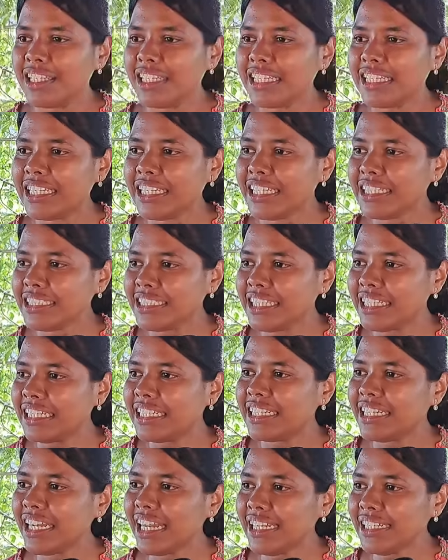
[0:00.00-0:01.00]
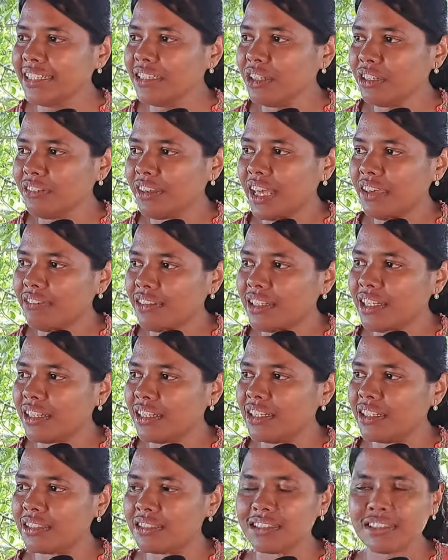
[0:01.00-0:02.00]
He's the creator of heaven and
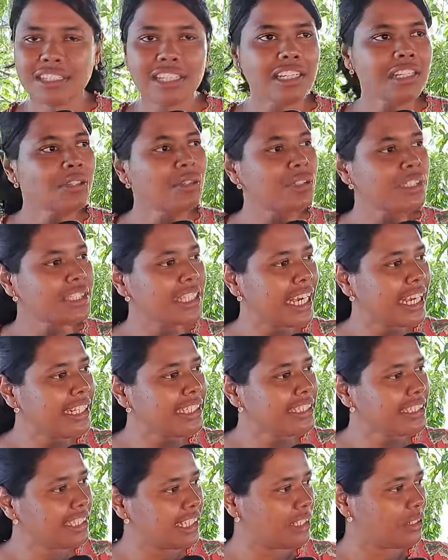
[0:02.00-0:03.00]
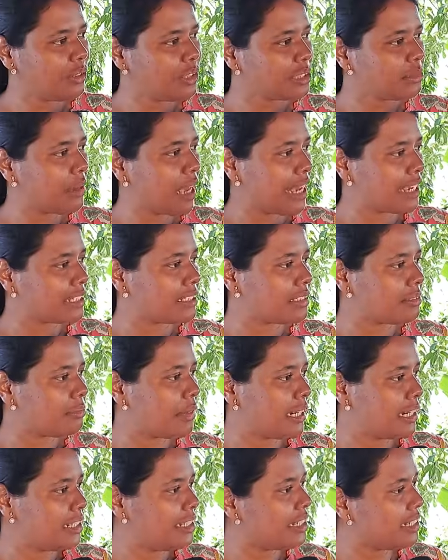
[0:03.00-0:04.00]
earth. He knows science, he knows maths
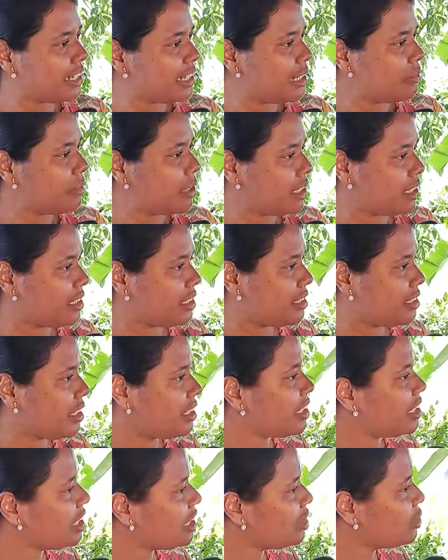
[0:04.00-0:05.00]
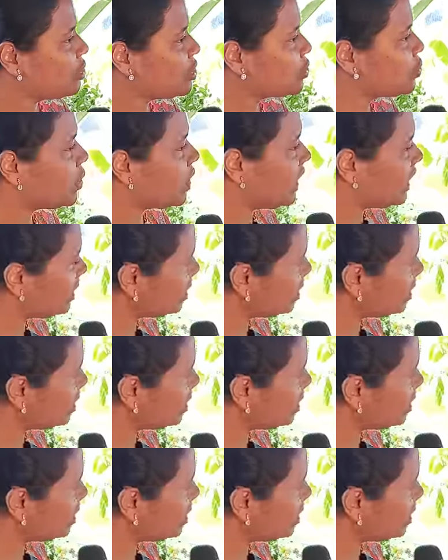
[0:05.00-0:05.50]
better than anybody. And he knows world